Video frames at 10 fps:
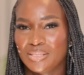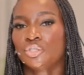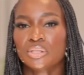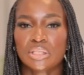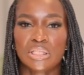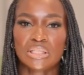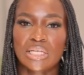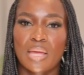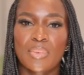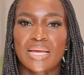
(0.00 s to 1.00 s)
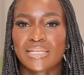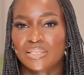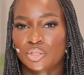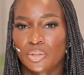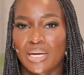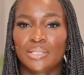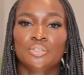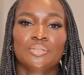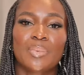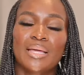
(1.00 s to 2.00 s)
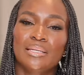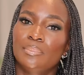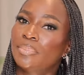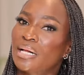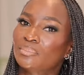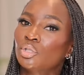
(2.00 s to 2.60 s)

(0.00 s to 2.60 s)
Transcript: During the daytime, I ensure I use my lip balm.